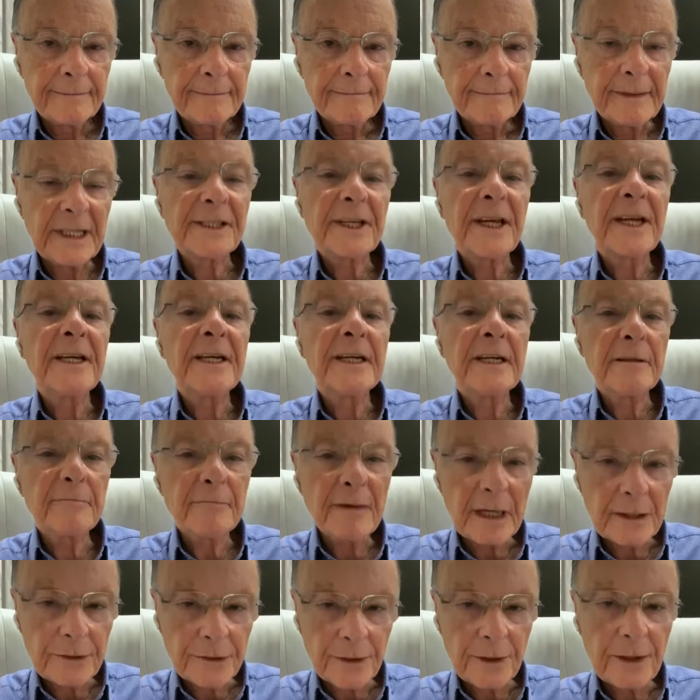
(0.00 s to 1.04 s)
But those who
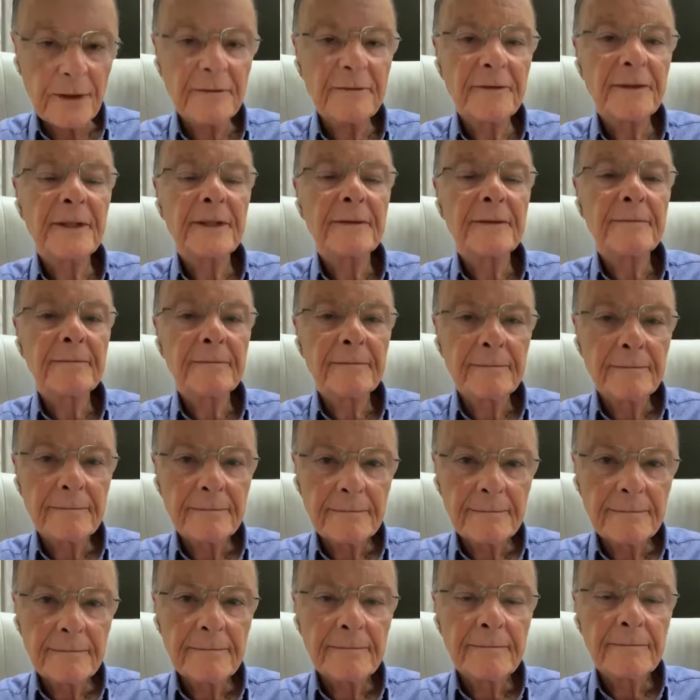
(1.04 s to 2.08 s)
love
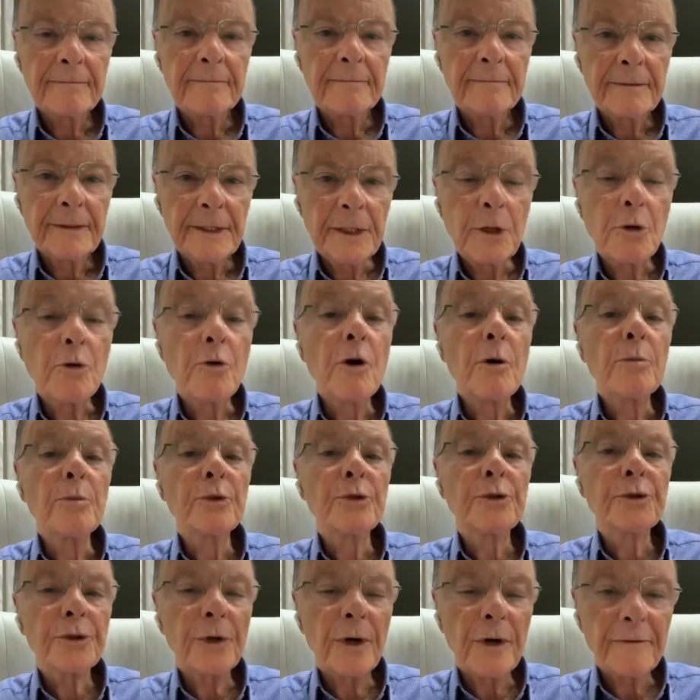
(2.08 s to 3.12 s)
suffer. And
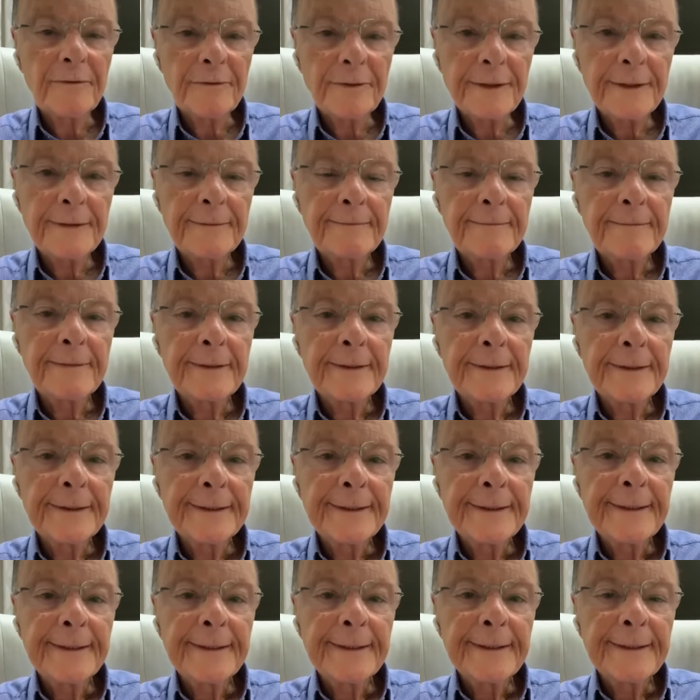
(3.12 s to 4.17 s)
how they suffer.
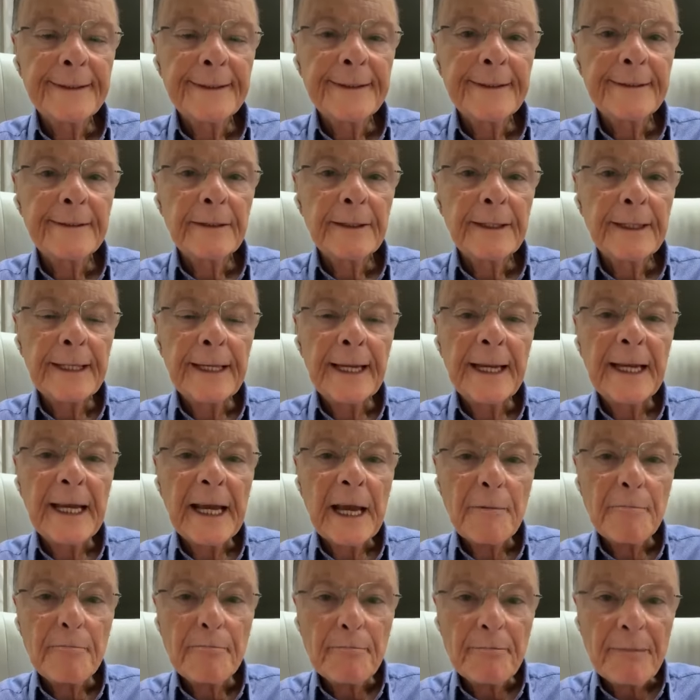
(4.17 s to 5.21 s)

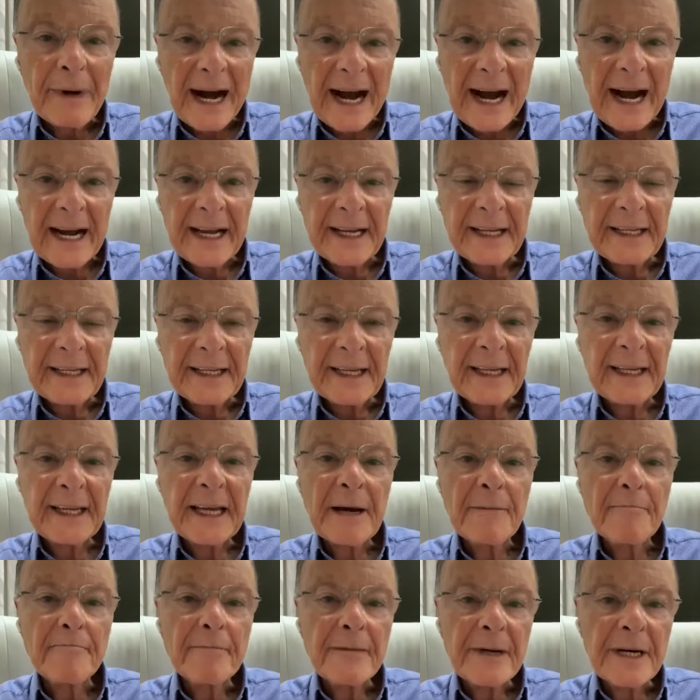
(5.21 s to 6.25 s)
Those who
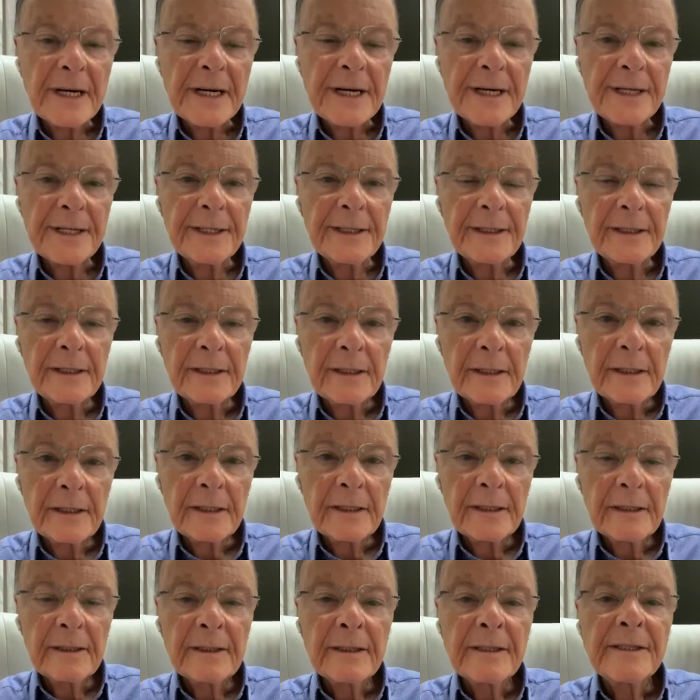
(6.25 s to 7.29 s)
are mothers
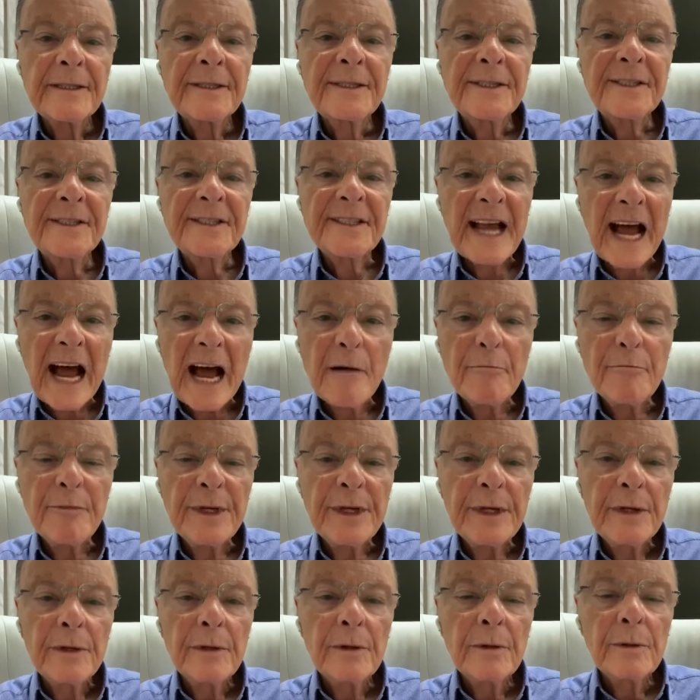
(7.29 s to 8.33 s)
and
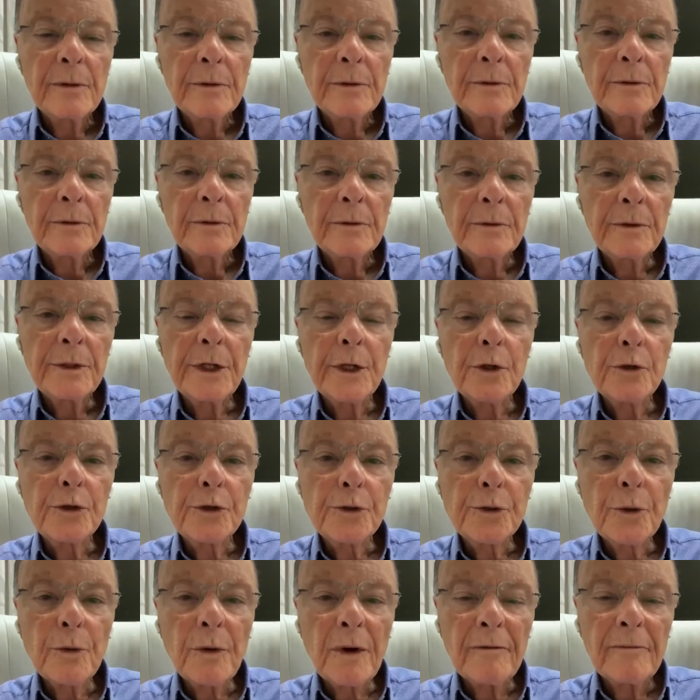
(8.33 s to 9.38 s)
father, you, you
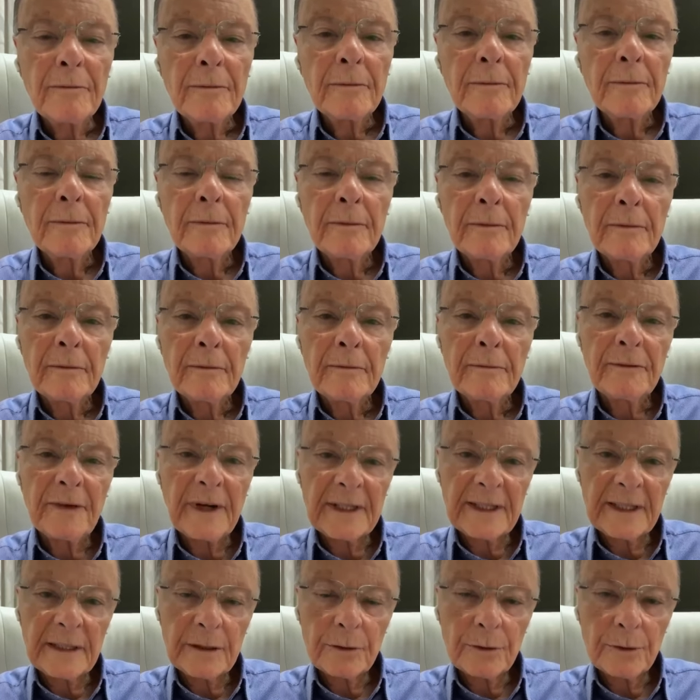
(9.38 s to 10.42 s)
know what I'm
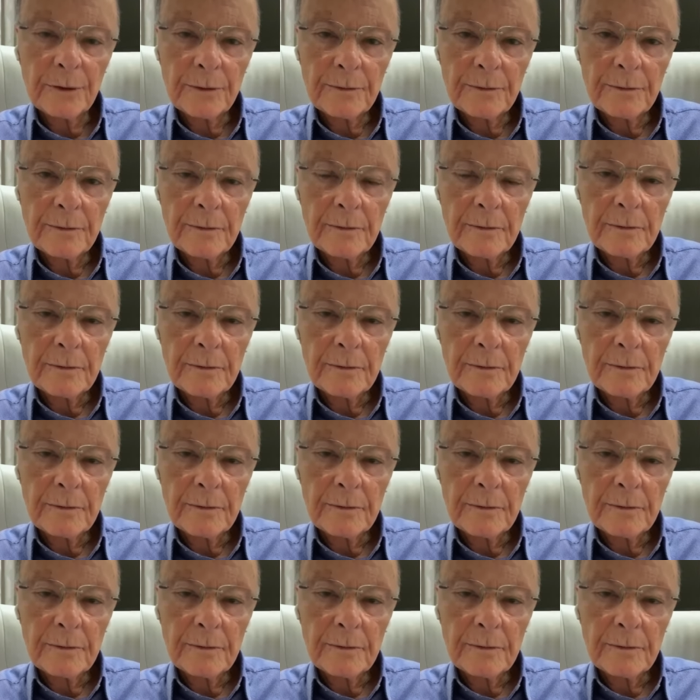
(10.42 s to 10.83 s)
talking about.